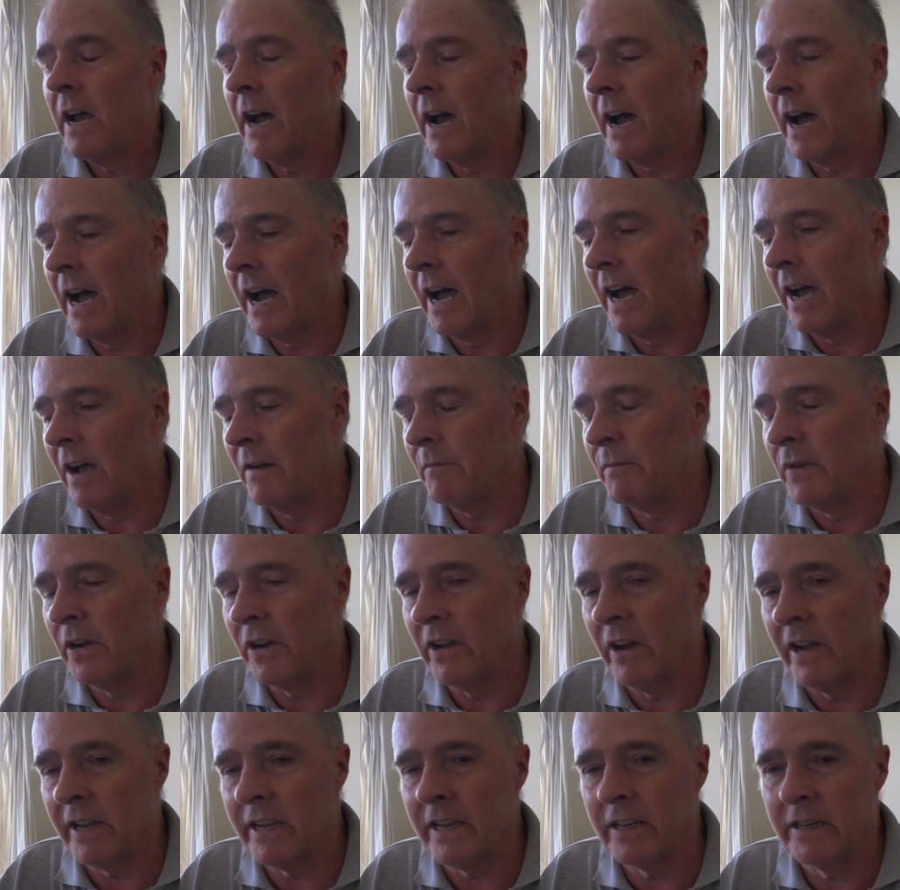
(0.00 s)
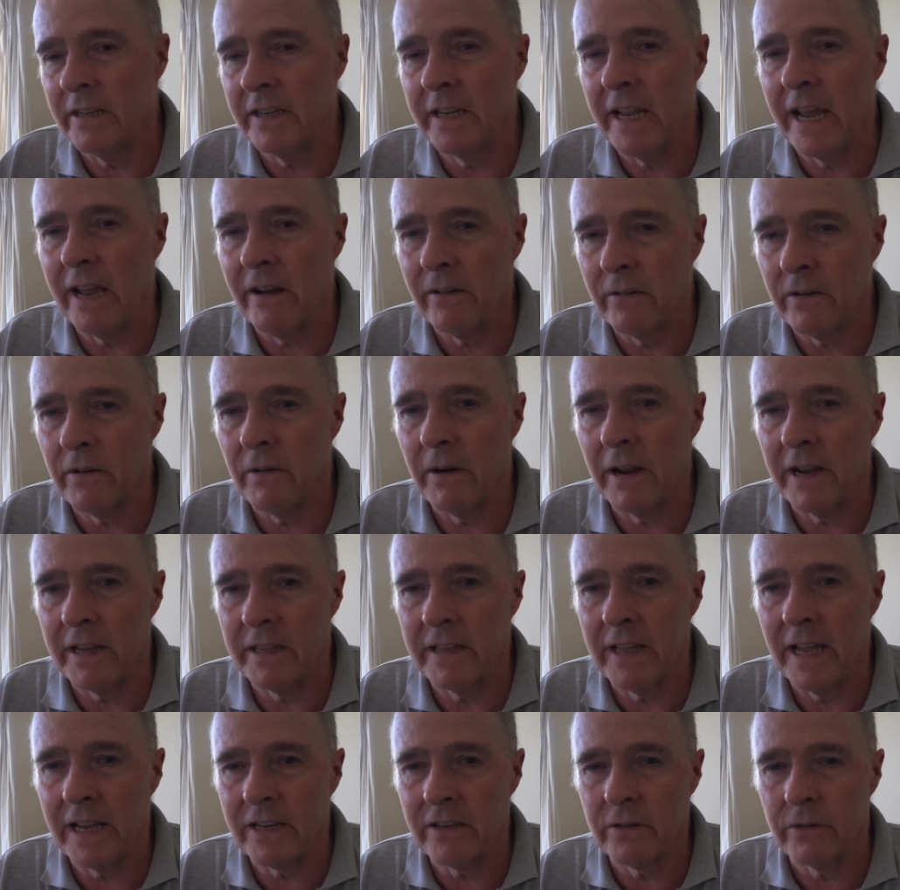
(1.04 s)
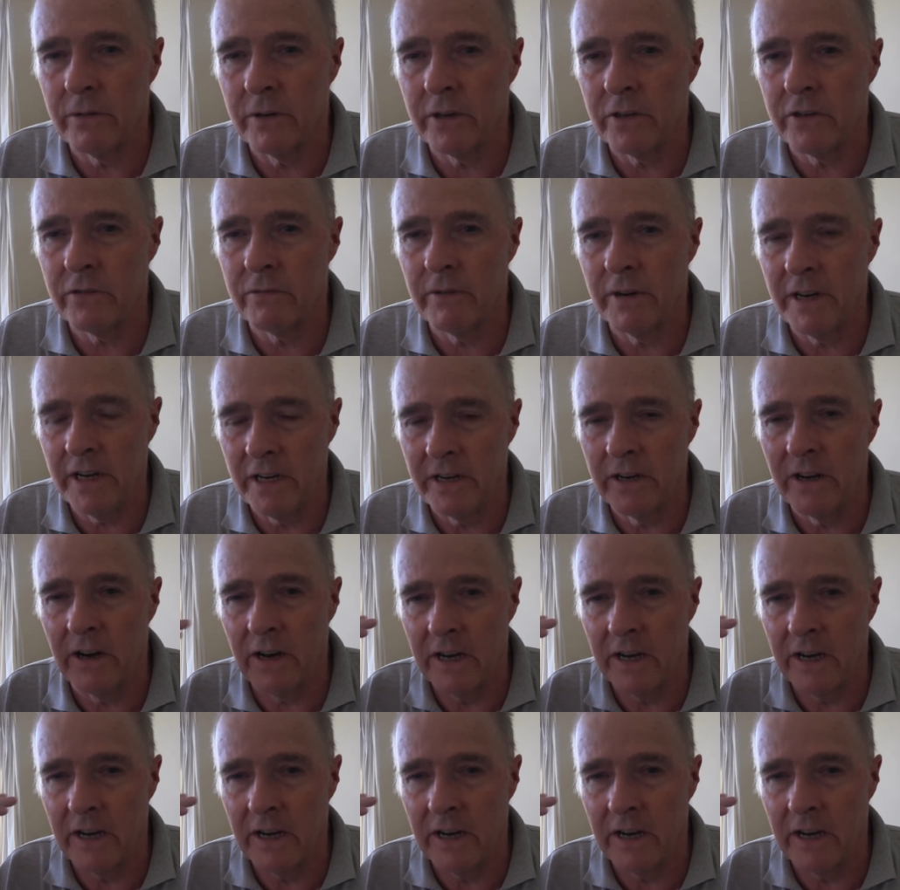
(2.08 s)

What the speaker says: but I can downgrade that to a $30